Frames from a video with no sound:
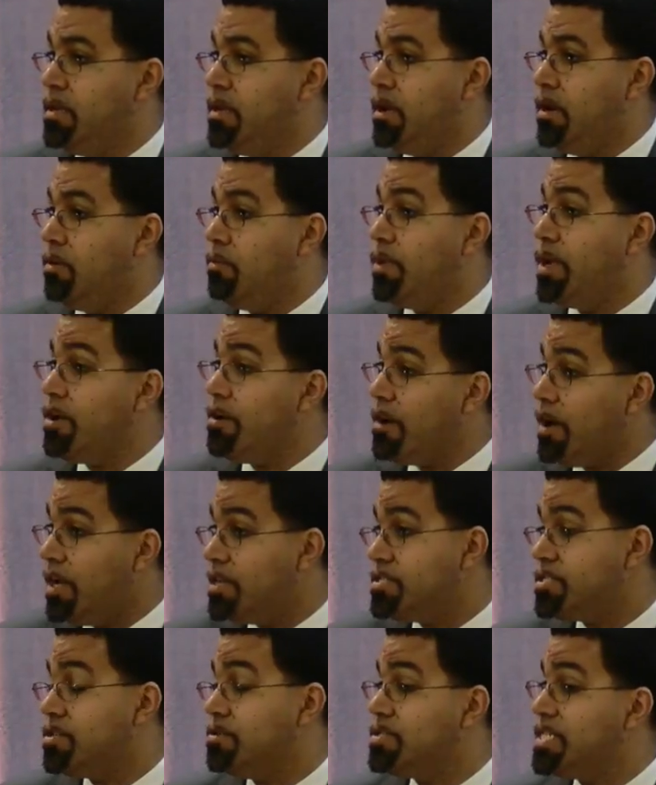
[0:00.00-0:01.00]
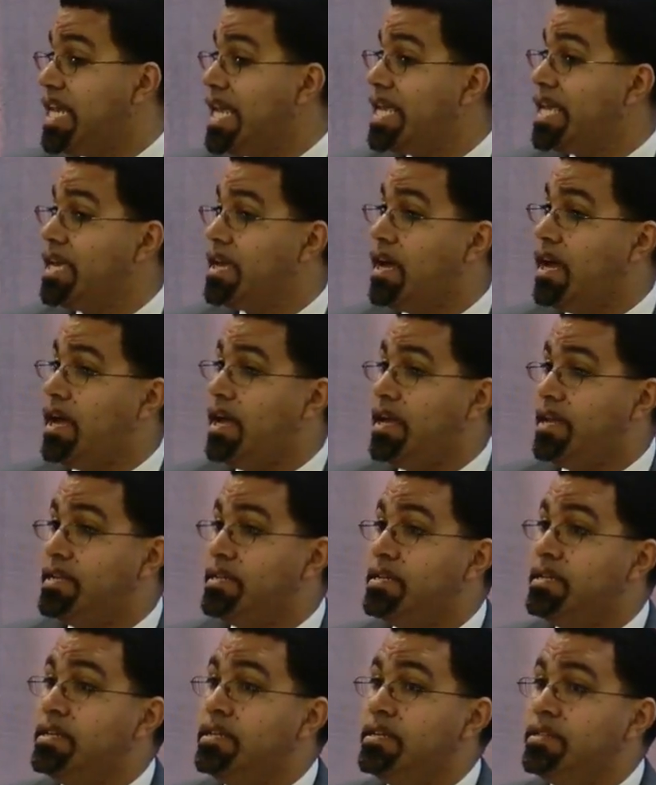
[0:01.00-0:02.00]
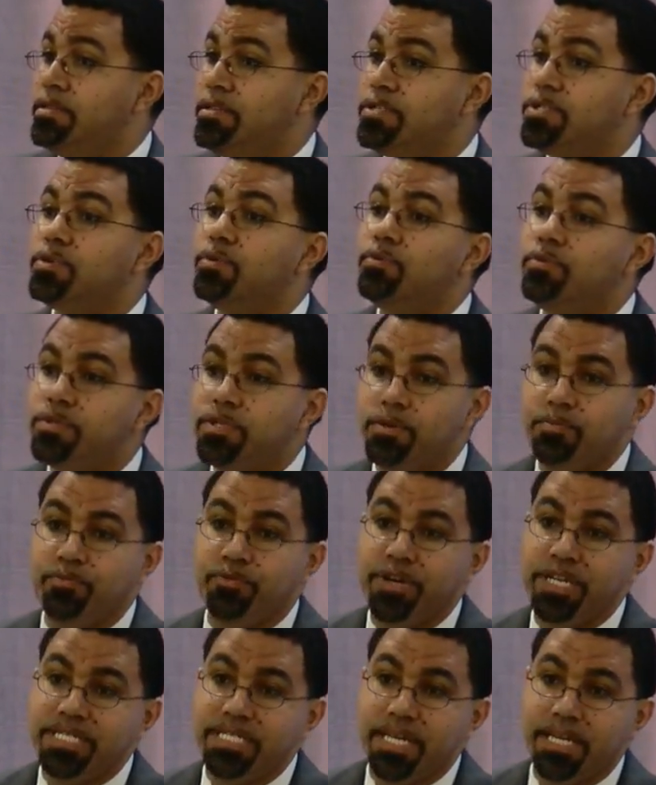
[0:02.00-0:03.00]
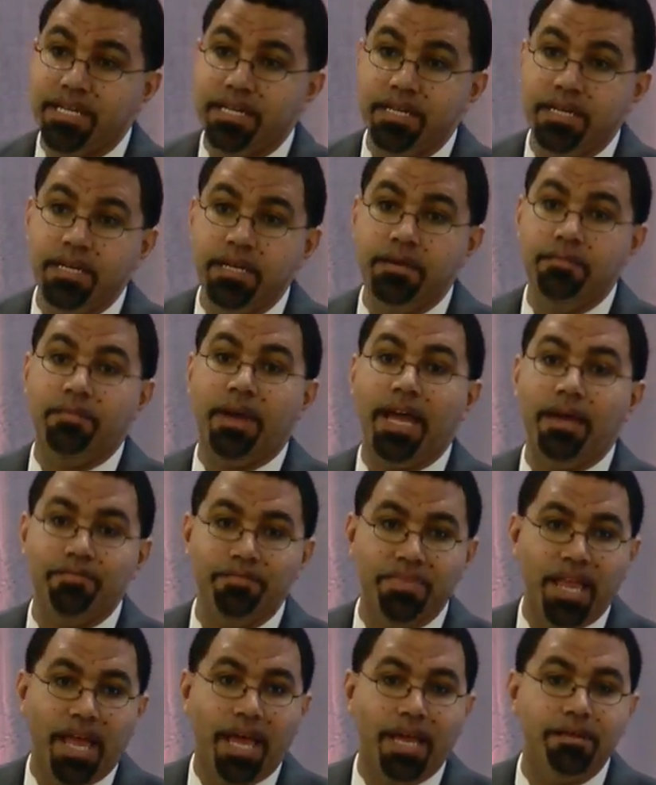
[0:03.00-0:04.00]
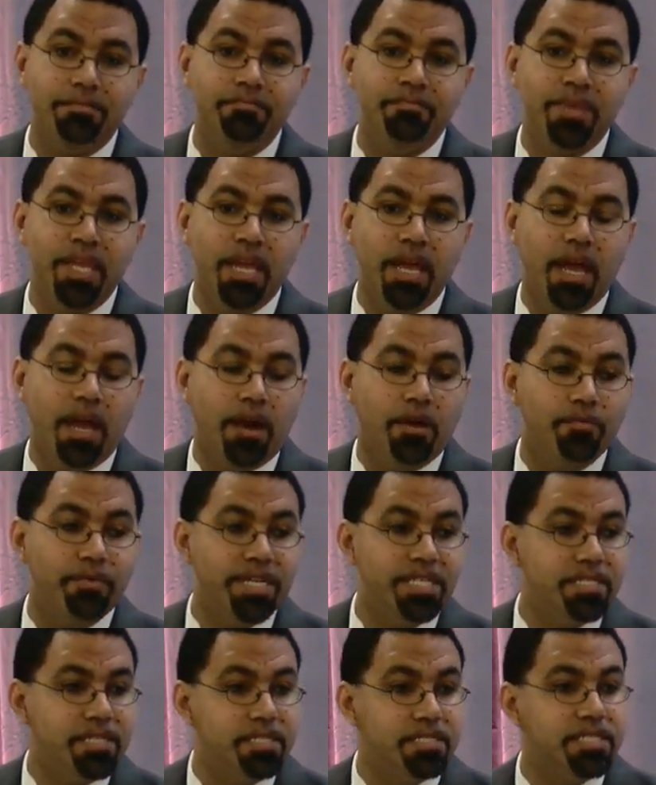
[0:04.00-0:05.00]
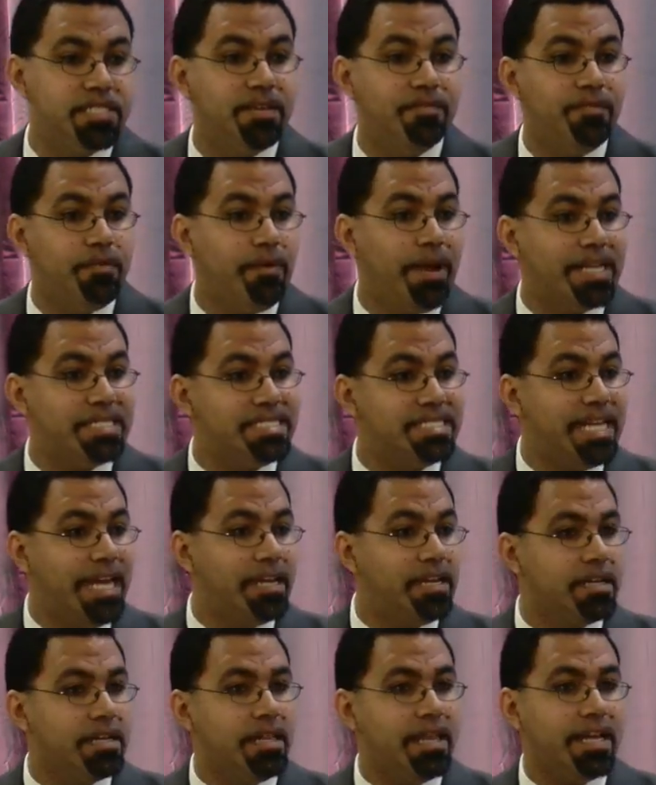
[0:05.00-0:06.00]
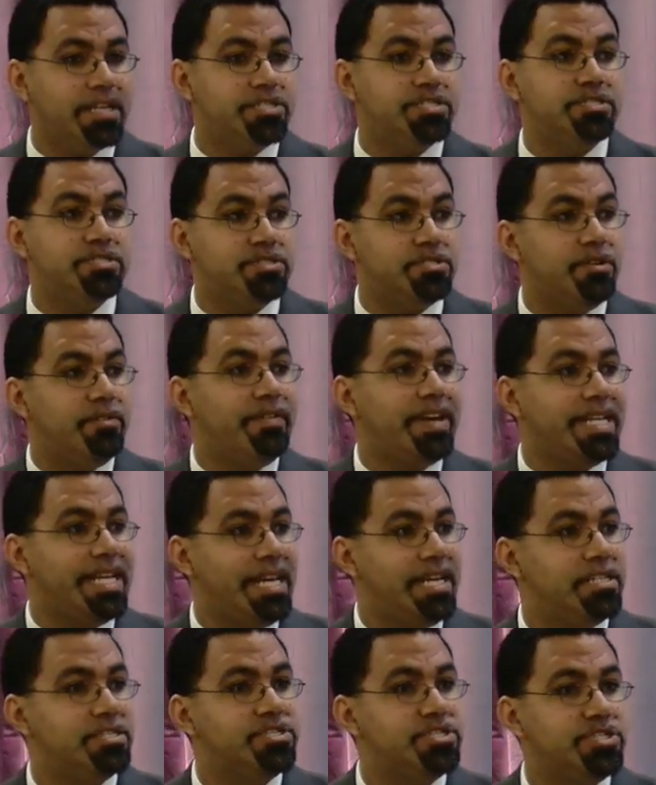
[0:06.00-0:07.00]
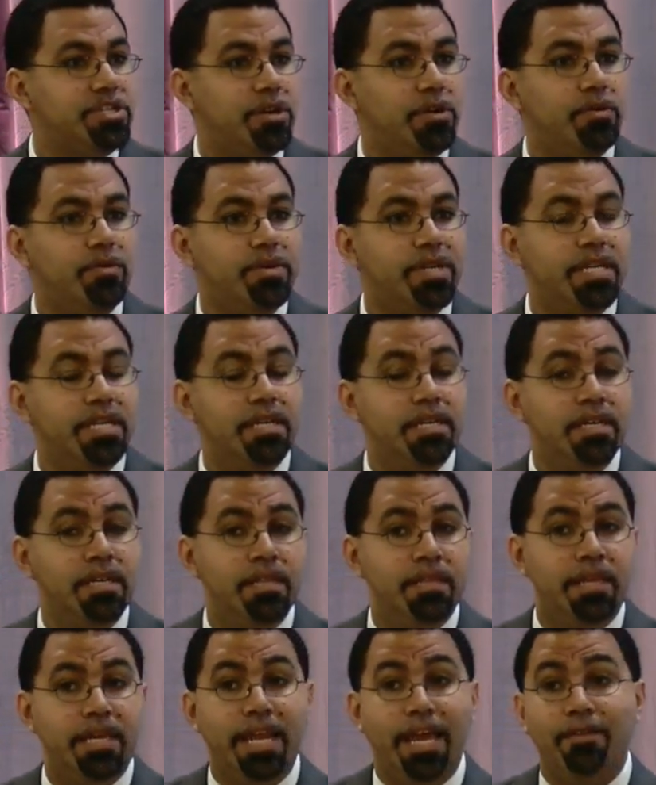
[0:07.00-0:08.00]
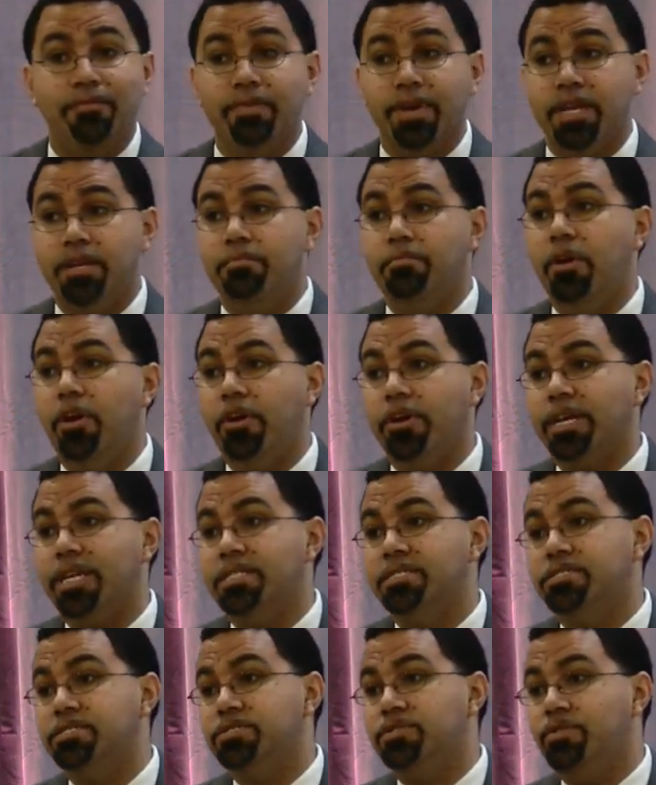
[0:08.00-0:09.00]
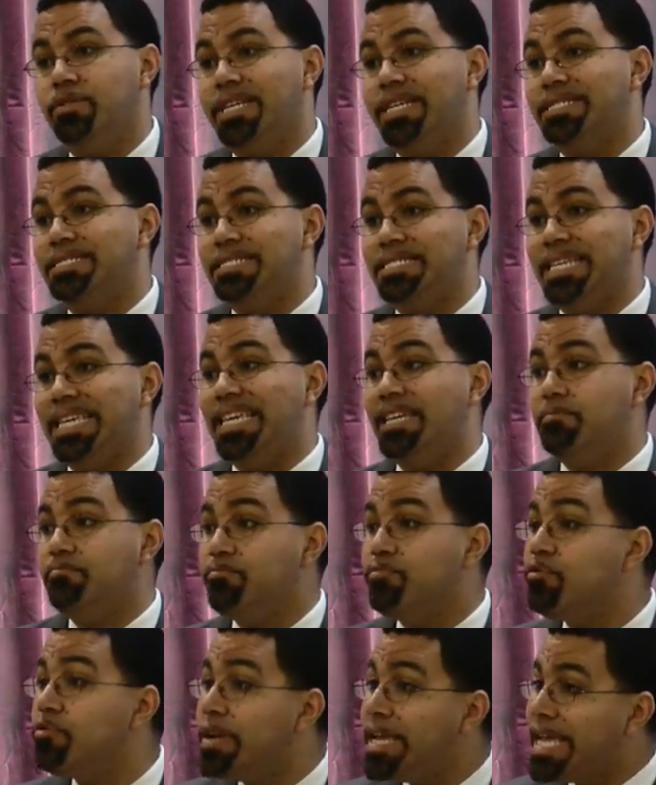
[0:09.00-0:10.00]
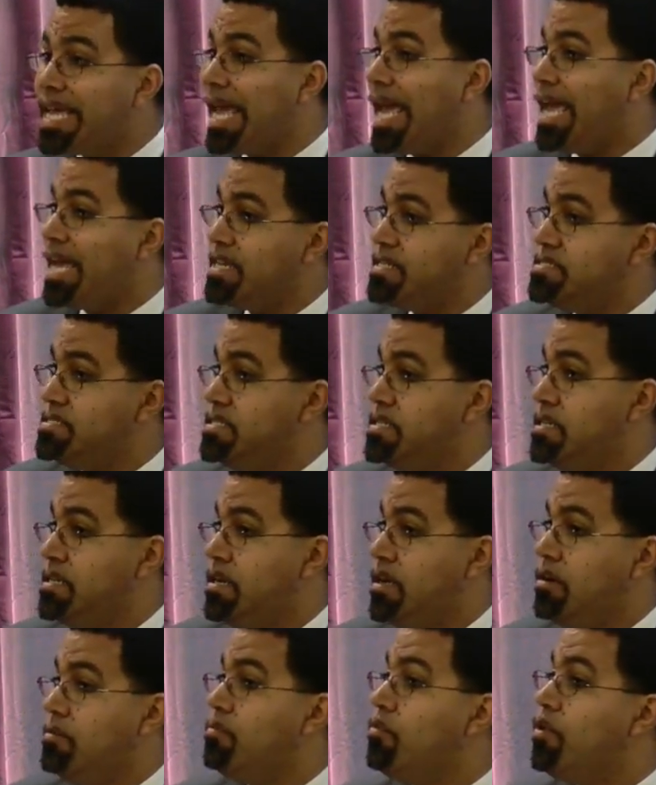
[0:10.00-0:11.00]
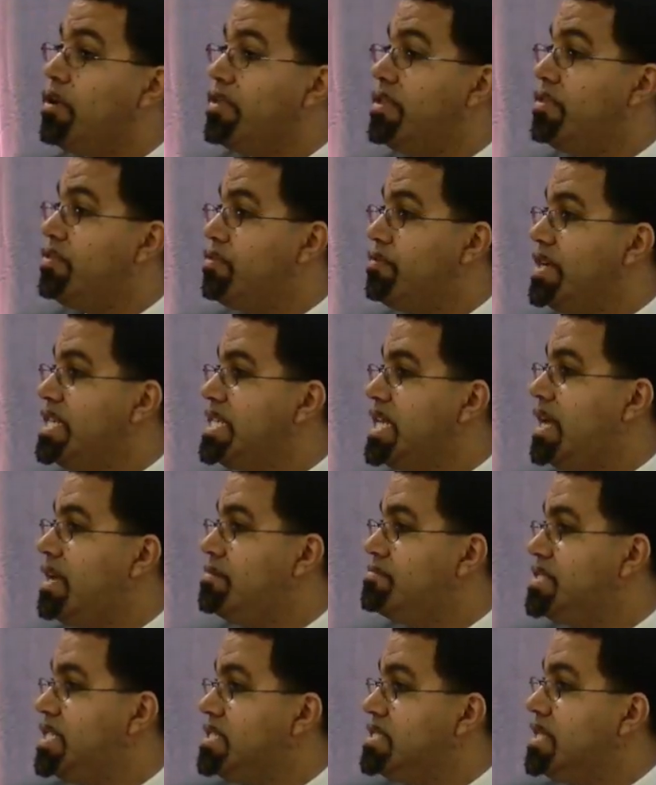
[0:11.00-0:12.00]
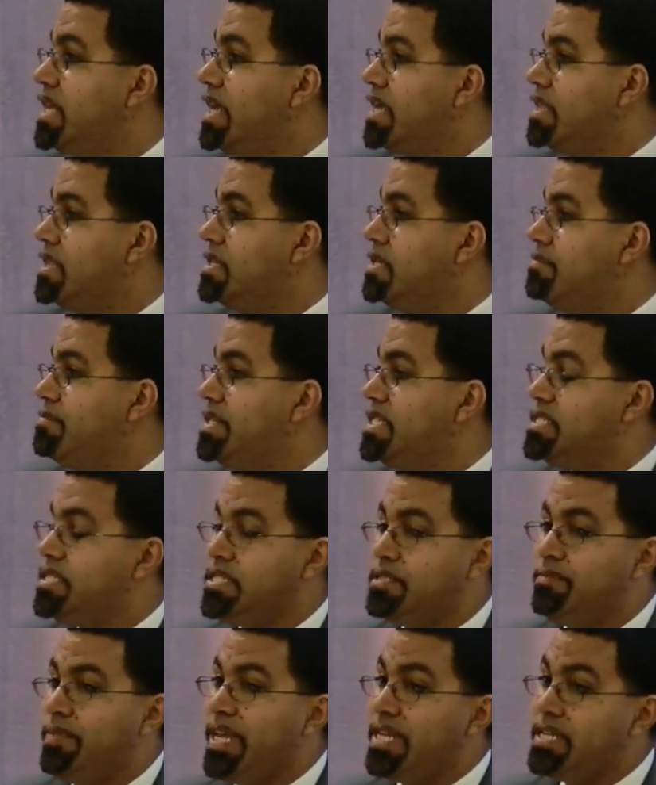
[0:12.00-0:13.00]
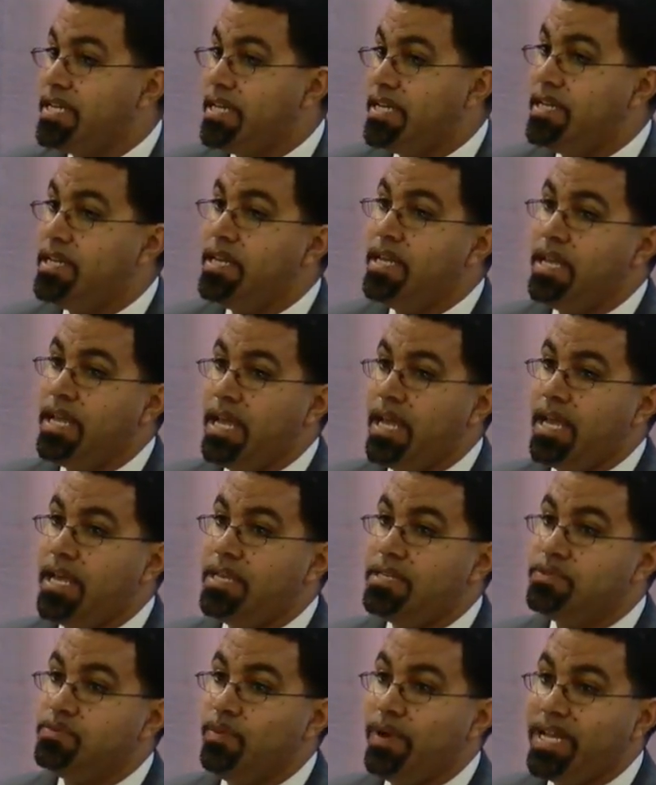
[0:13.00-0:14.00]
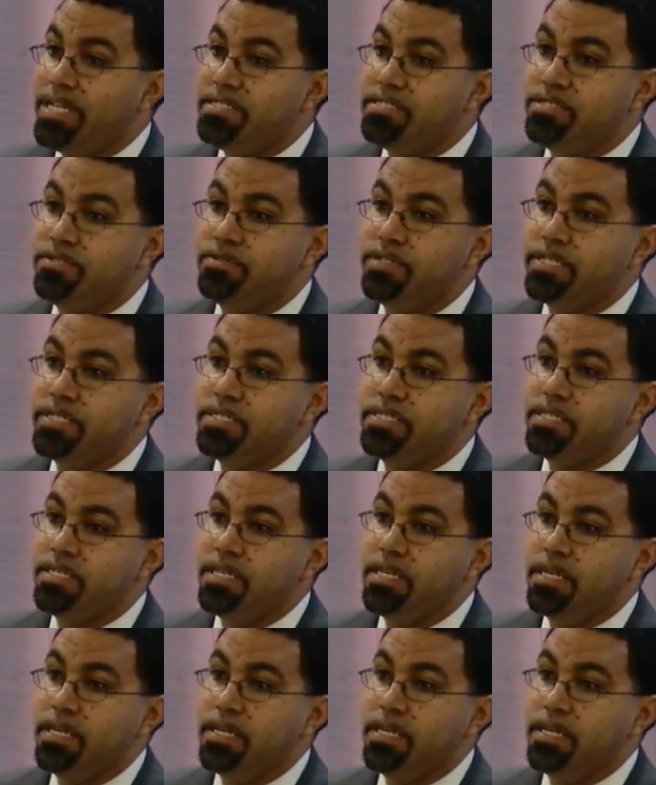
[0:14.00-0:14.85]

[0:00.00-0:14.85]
We are also taking on the school to prison pipeline. Our recent civil rights data collection survey data showed that African American students in pre-K are more than 3 times as likely to be suspended as white students.